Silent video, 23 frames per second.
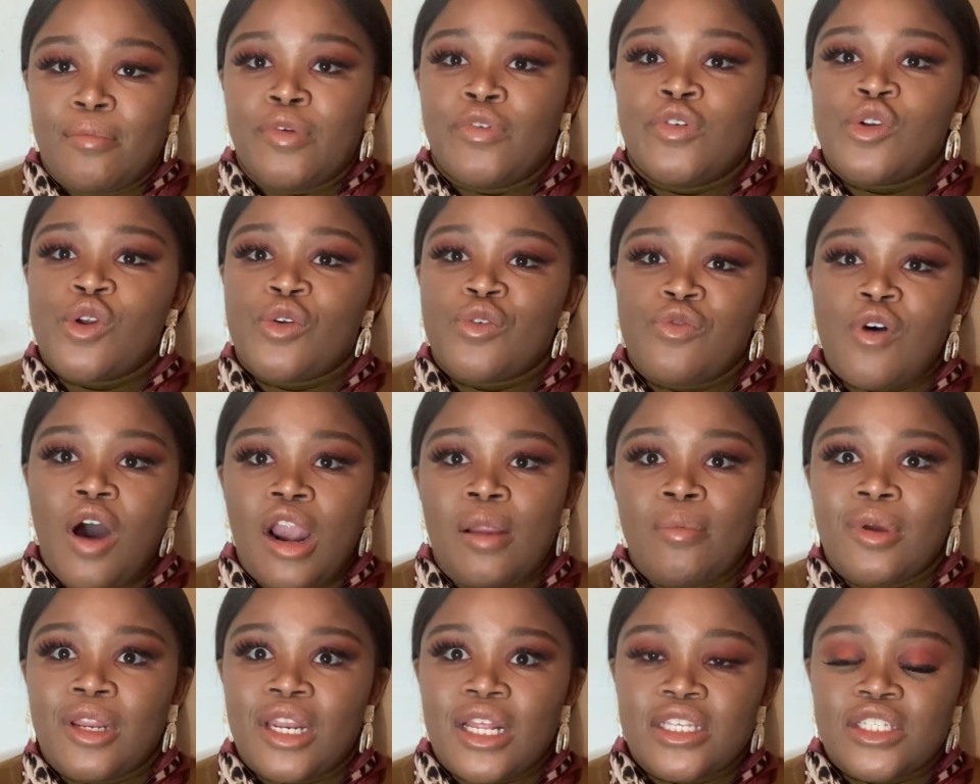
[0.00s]
If you don't
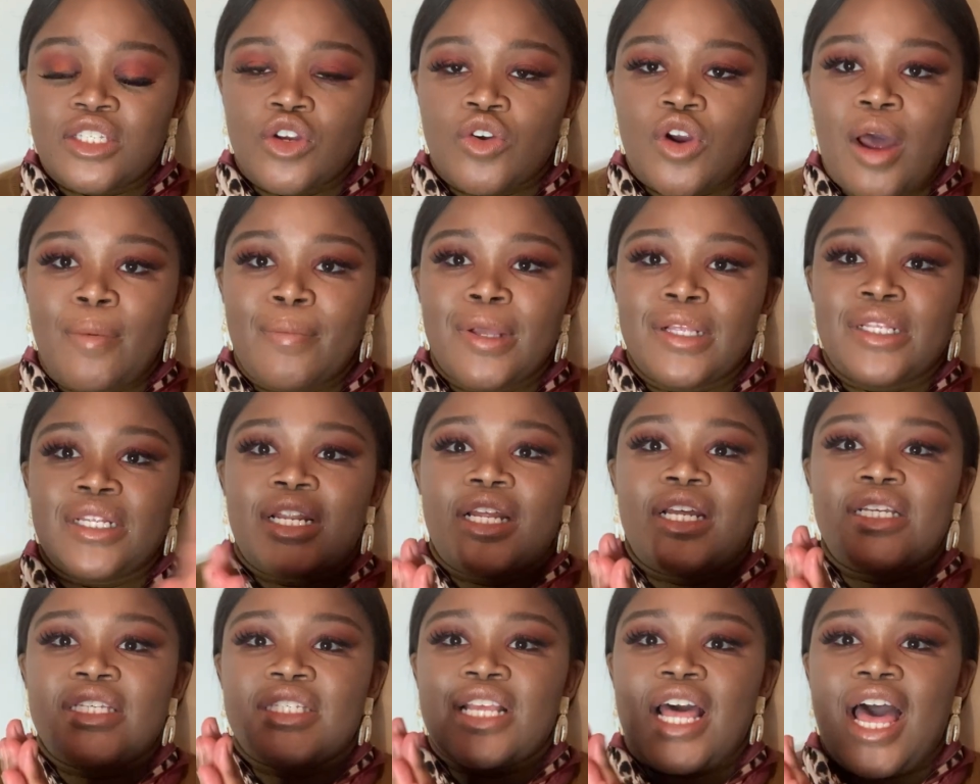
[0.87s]
follow me on Instagram, it
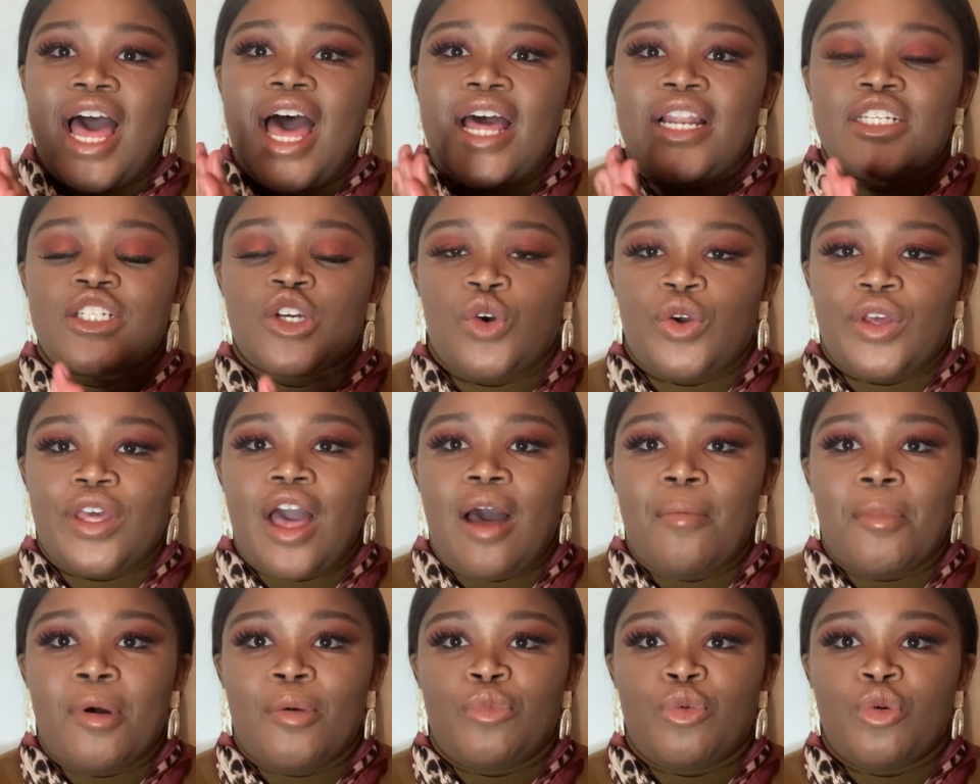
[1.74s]
is at
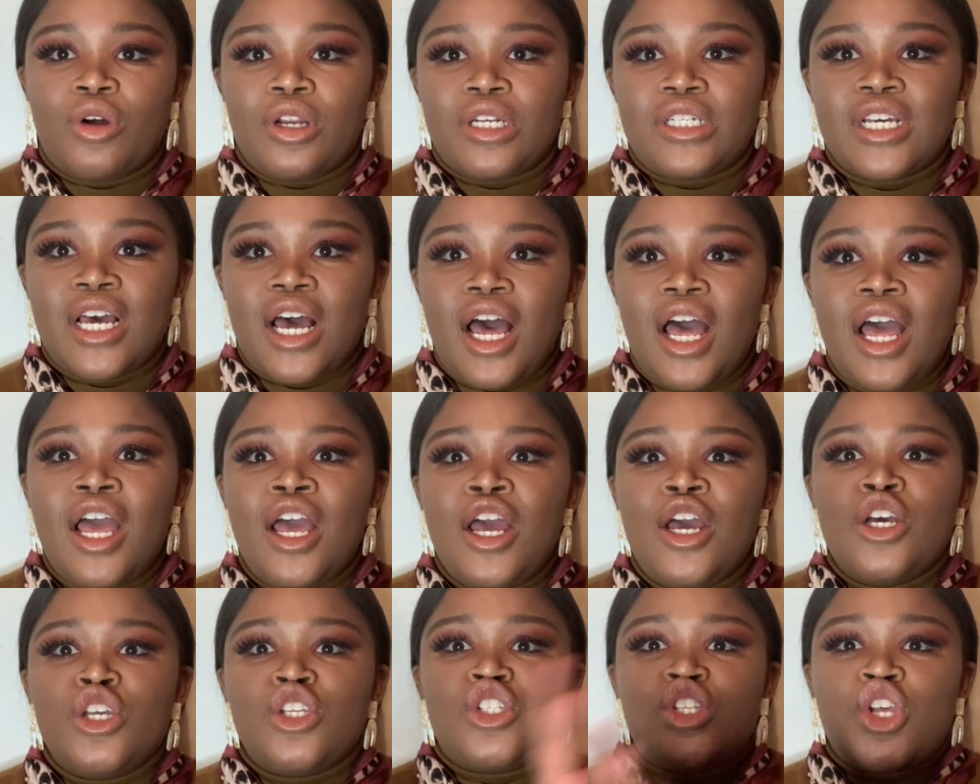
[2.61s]
Oyama Botha.
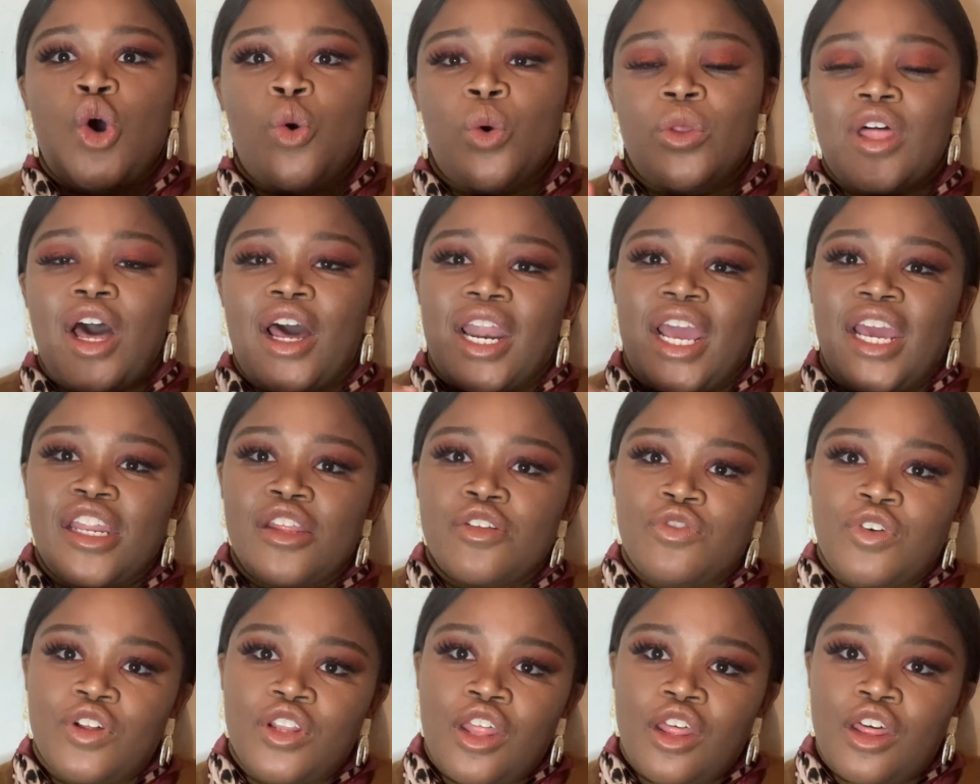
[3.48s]
So without any
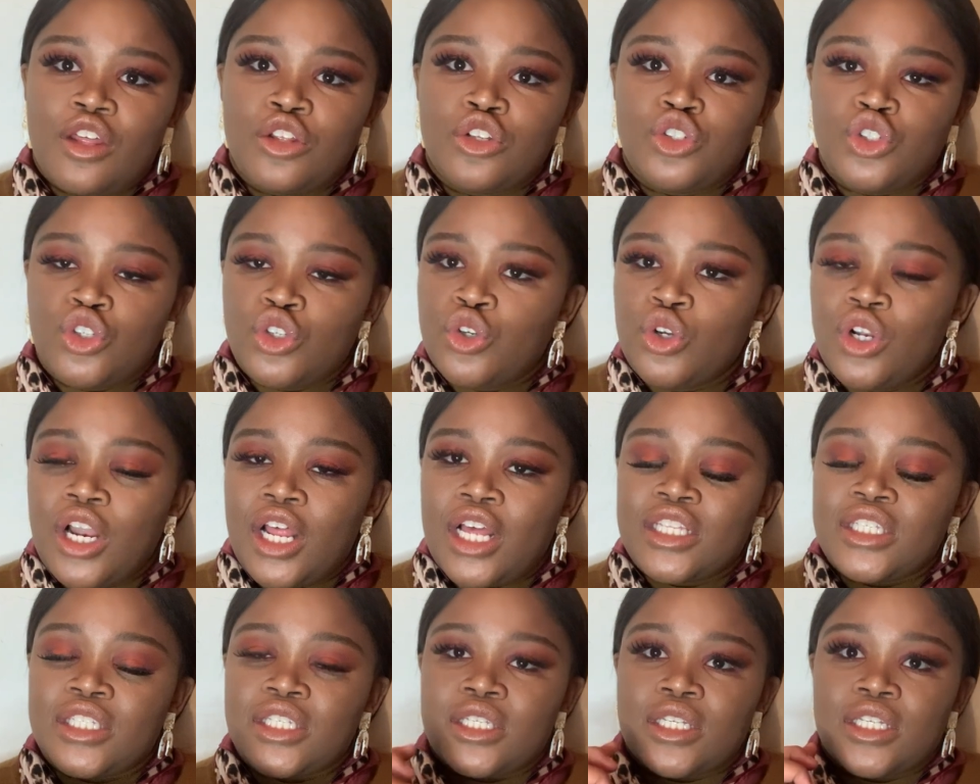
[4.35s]
further ado,
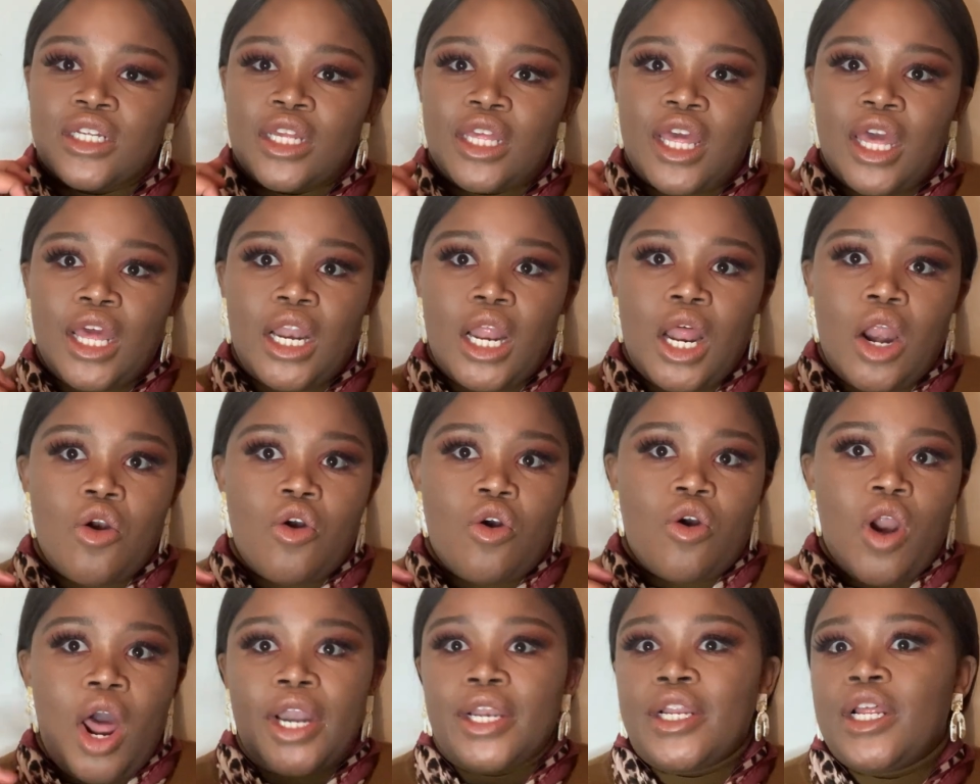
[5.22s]
let's get
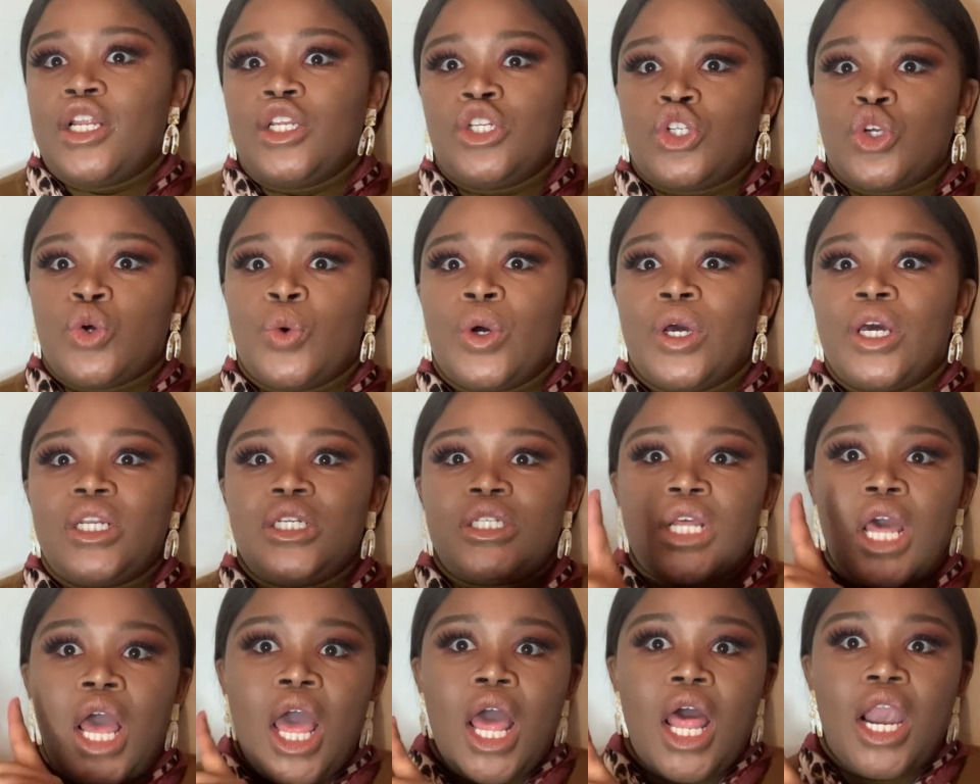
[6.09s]
right into
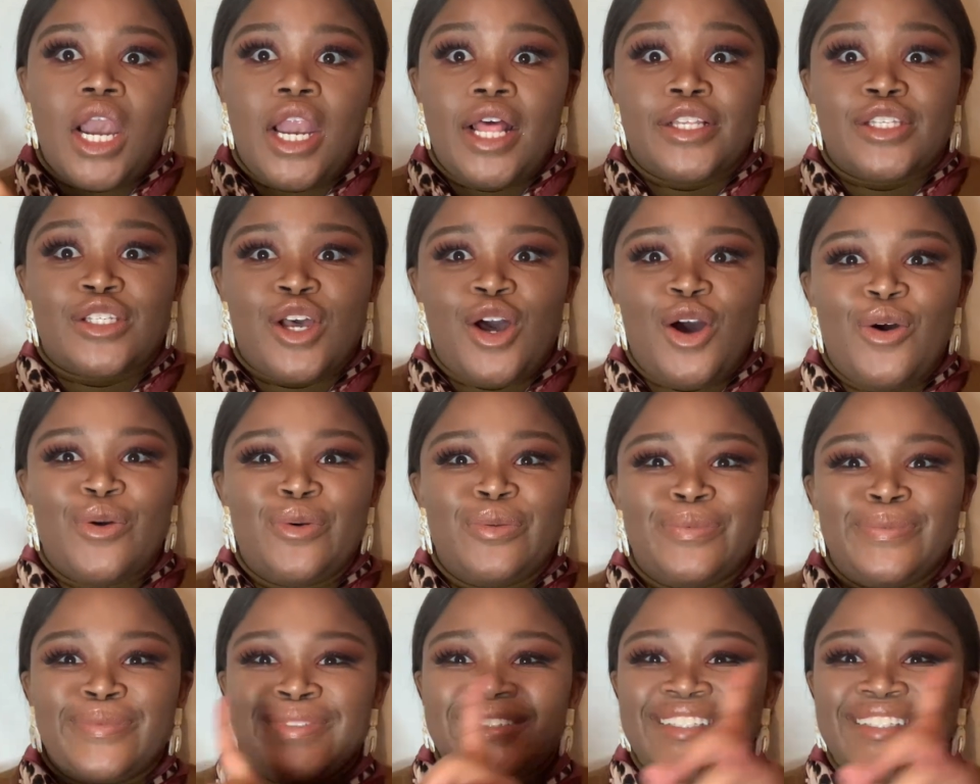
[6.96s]
it. Let's go.